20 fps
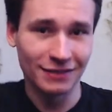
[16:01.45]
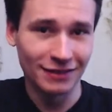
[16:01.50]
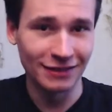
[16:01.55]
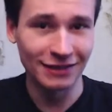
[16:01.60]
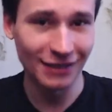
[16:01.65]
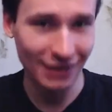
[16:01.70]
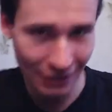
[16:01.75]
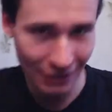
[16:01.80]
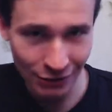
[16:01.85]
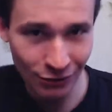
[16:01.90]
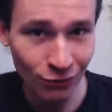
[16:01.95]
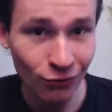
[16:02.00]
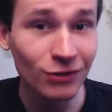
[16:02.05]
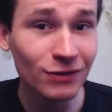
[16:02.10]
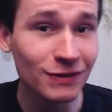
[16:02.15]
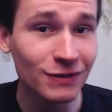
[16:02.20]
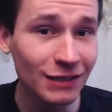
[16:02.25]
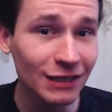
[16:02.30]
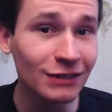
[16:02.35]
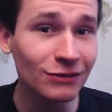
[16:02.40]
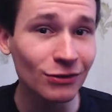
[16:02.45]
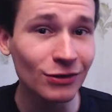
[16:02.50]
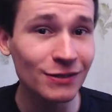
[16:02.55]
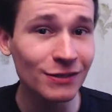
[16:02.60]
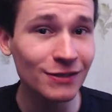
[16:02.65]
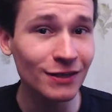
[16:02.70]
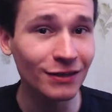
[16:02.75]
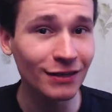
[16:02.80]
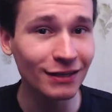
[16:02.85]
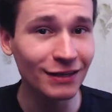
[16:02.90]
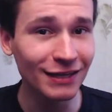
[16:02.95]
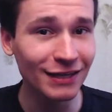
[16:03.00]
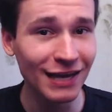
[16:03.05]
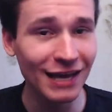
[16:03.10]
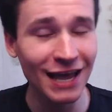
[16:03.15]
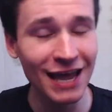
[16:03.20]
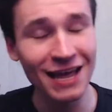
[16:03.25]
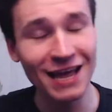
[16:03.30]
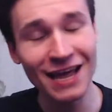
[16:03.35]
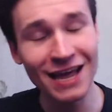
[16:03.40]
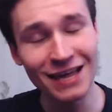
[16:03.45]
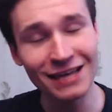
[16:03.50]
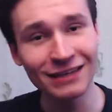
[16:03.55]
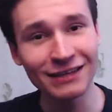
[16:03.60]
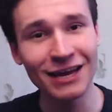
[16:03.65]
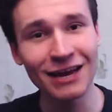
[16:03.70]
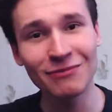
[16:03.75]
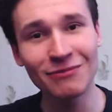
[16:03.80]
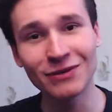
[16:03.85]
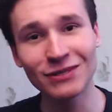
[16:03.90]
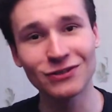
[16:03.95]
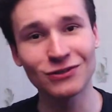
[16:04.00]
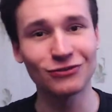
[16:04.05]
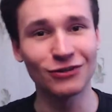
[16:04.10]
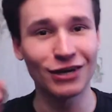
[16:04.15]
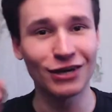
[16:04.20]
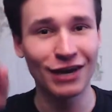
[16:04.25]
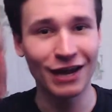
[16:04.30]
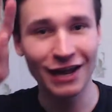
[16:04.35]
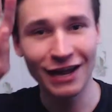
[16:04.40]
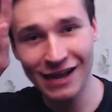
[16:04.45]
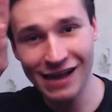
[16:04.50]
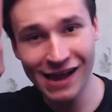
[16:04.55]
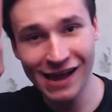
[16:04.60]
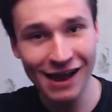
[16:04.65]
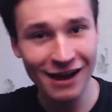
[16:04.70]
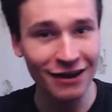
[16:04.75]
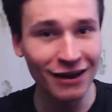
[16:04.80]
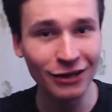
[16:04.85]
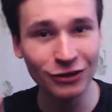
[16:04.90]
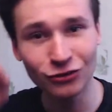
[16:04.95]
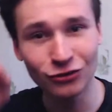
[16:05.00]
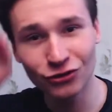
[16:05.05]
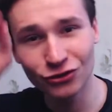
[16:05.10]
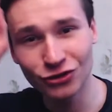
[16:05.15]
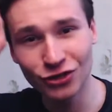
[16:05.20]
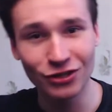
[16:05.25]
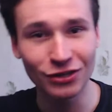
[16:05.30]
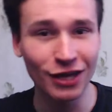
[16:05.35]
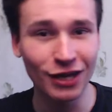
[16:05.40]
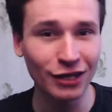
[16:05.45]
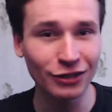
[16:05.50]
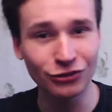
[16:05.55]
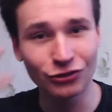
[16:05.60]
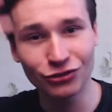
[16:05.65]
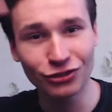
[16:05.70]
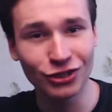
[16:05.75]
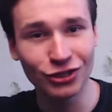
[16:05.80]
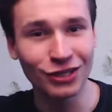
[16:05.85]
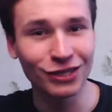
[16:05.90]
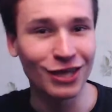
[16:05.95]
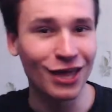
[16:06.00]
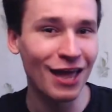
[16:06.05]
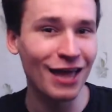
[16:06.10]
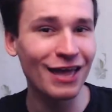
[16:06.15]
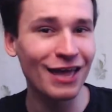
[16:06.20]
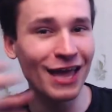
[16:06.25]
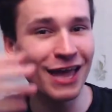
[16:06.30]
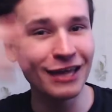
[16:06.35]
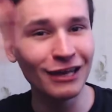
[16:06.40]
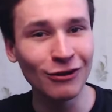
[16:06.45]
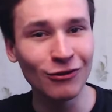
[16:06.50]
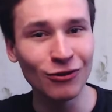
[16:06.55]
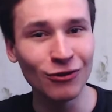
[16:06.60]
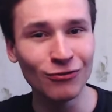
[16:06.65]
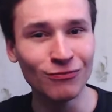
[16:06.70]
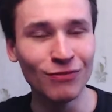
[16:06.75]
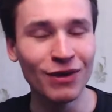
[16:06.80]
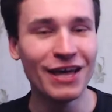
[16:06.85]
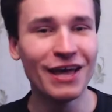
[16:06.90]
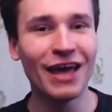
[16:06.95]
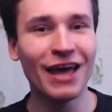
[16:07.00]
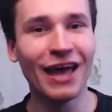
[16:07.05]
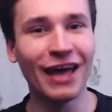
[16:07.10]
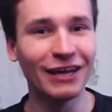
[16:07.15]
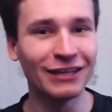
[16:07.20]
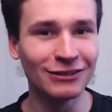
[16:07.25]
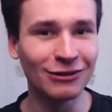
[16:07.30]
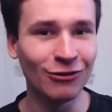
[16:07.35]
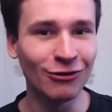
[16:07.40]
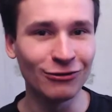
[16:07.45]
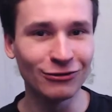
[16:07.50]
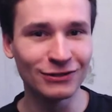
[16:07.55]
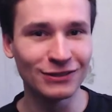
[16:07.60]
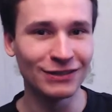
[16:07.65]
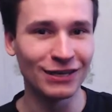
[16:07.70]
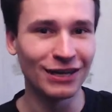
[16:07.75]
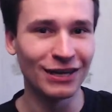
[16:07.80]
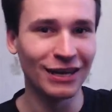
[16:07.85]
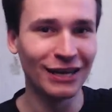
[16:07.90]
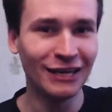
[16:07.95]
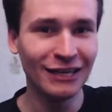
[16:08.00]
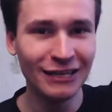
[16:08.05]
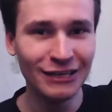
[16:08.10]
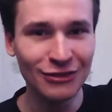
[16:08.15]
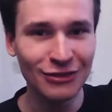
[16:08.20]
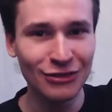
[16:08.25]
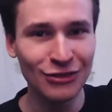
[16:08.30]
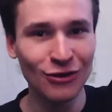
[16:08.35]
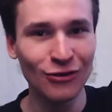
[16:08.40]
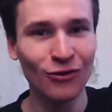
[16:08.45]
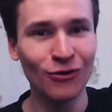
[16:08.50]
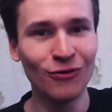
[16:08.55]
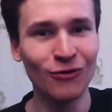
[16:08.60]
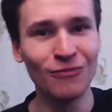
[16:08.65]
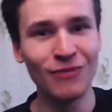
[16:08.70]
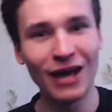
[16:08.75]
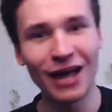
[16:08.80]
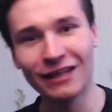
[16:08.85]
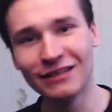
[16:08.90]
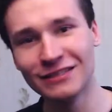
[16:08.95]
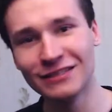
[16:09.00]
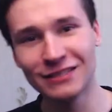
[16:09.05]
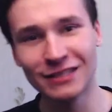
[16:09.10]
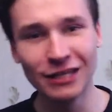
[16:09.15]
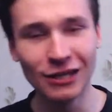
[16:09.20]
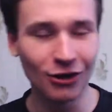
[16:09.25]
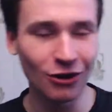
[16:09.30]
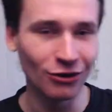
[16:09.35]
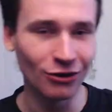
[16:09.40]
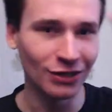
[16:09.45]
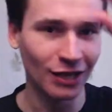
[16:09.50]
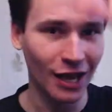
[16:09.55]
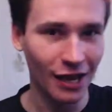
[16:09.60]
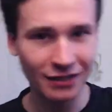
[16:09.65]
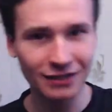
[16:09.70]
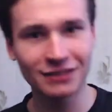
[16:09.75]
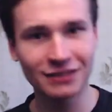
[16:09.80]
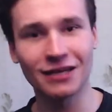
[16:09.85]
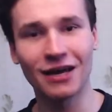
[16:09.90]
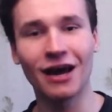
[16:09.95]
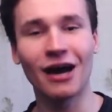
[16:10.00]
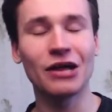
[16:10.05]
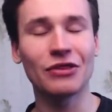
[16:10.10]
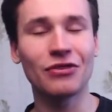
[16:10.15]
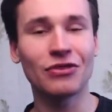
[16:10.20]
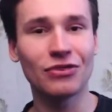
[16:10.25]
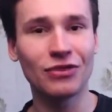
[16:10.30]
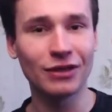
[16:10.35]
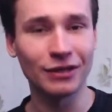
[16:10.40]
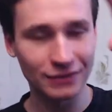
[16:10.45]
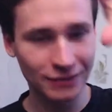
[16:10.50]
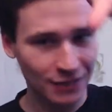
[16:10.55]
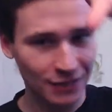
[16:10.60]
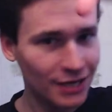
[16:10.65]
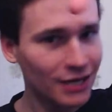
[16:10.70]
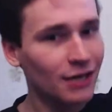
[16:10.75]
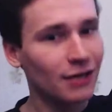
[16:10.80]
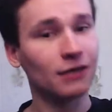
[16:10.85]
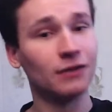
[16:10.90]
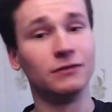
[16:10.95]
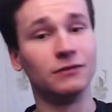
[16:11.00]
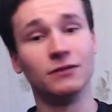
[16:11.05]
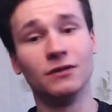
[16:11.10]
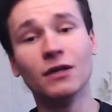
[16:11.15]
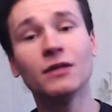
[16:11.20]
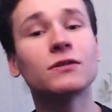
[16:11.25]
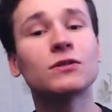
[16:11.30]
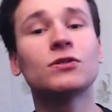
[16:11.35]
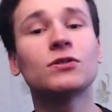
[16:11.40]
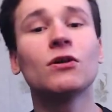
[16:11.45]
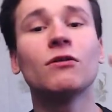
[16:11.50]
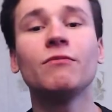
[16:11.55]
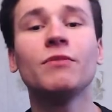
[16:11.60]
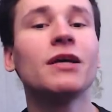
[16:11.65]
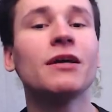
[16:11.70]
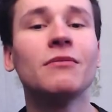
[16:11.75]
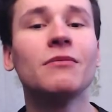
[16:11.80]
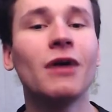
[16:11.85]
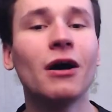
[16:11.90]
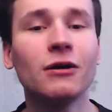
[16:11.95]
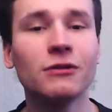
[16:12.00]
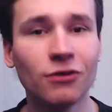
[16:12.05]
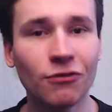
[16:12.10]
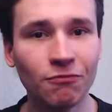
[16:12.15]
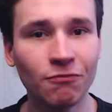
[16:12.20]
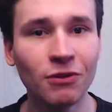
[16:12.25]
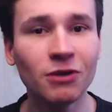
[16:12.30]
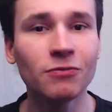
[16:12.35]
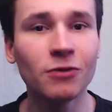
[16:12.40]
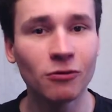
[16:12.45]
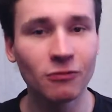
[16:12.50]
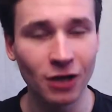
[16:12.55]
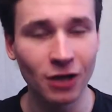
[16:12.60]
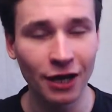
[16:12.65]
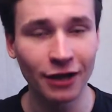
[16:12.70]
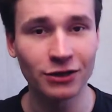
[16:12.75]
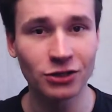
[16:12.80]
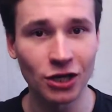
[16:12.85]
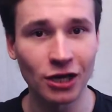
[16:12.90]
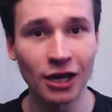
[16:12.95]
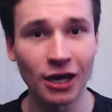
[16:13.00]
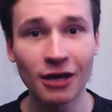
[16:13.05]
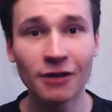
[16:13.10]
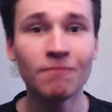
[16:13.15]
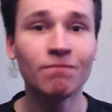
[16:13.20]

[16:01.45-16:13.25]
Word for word: Uh, who is interested in, ke in chemistry? Hydrogen, nitrogen, helium, and also lithium and silicon and uh, other things. Not so big amount of people, actually.